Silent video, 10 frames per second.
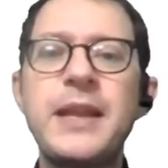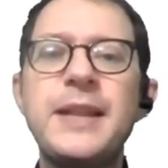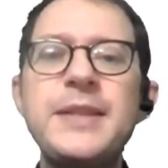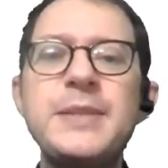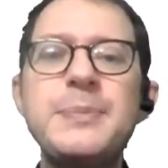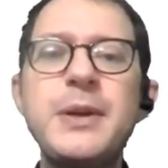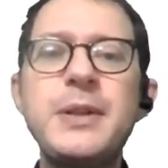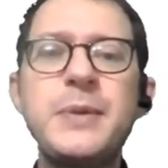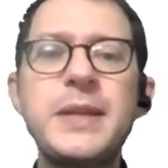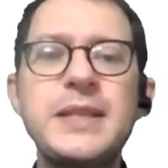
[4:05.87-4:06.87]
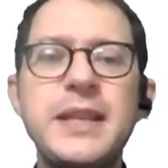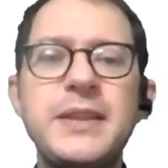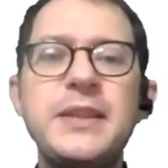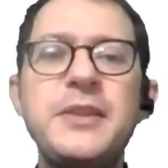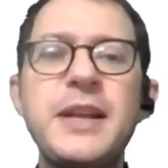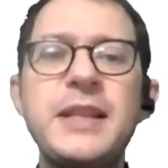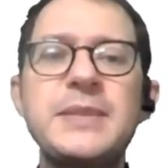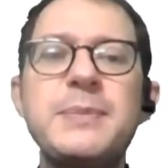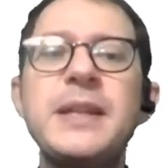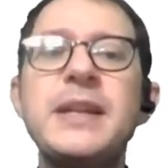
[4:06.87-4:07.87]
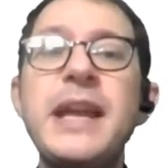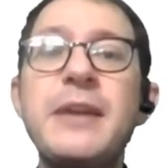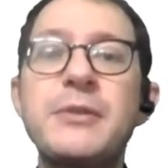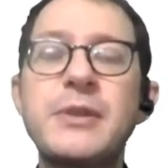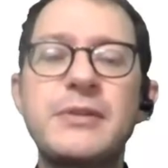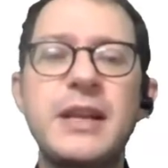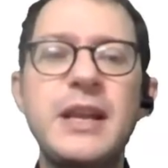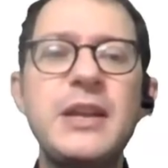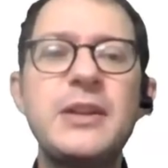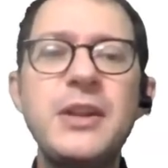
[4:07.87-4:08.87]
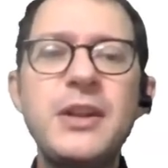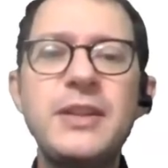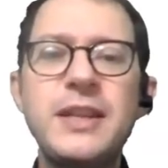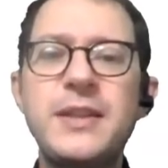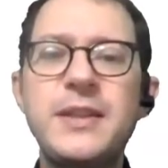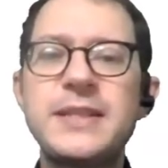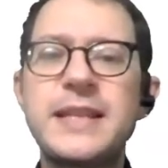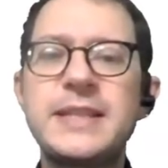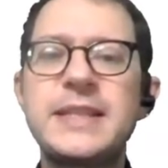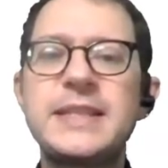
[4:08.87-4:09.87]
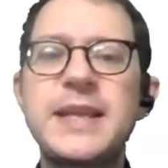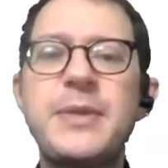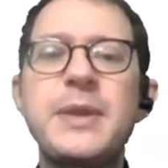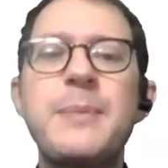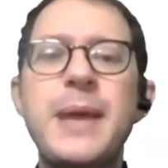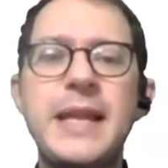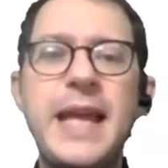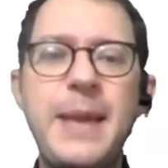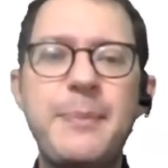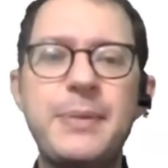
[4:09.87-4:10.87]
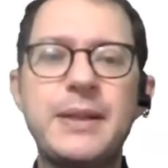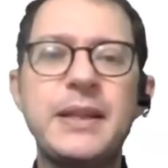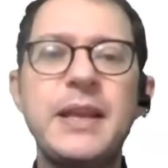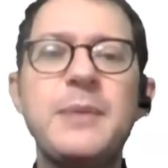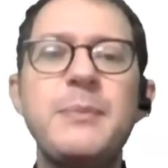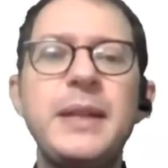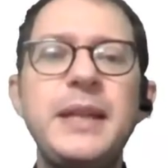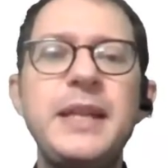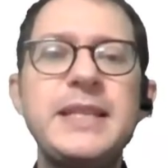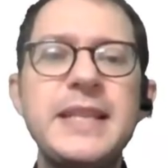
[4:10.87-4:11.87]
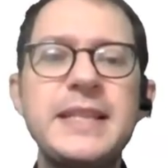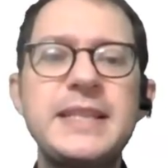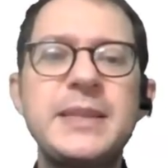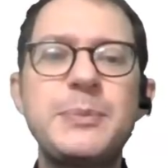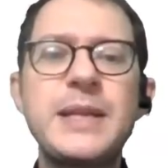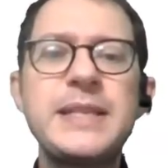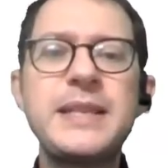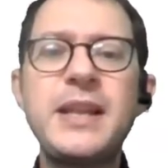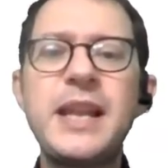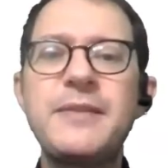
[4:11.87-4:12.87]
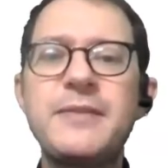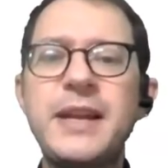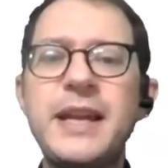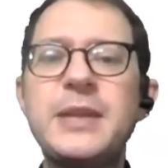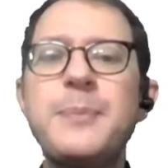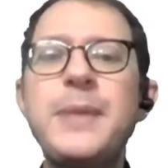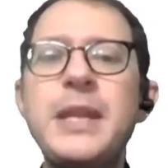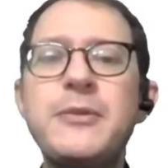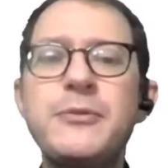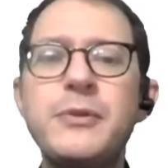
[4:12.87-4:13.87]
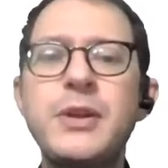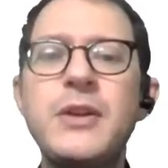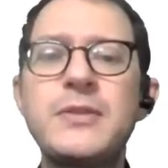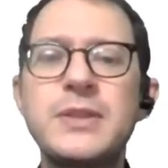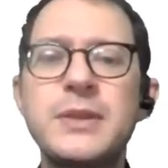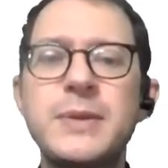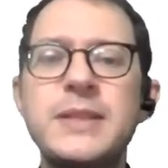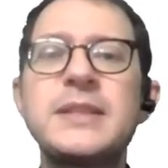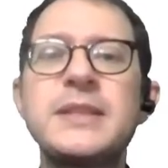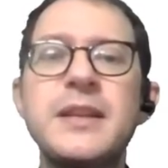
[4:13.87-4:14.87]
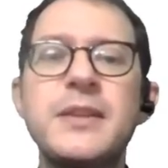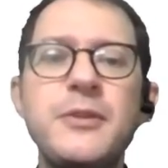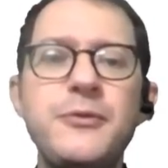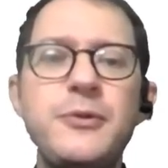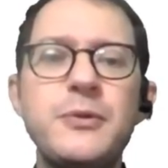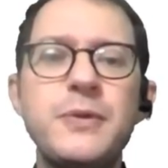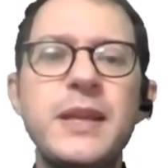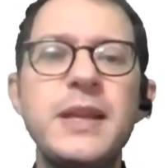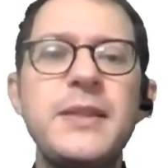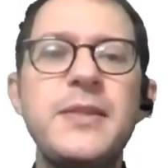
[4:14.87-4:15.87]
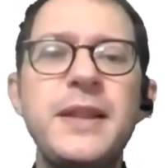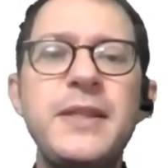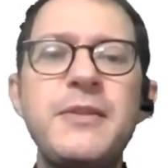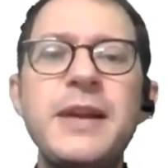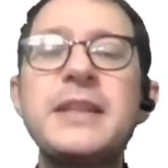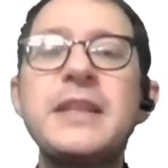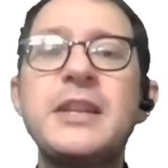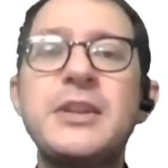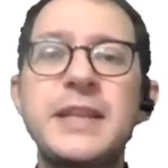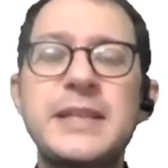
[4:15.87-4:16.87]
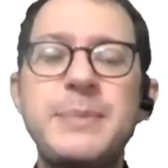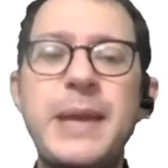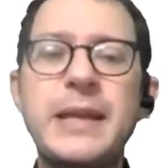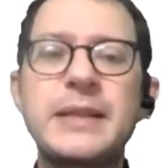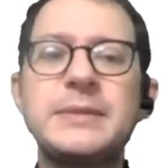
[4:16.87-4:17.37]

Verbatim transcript: At this point, we can say that the rat has made an error not in the sense that something bad happened, but in the sense that pressing the lever had a meaningful consequence, the food, that the rat did not expect.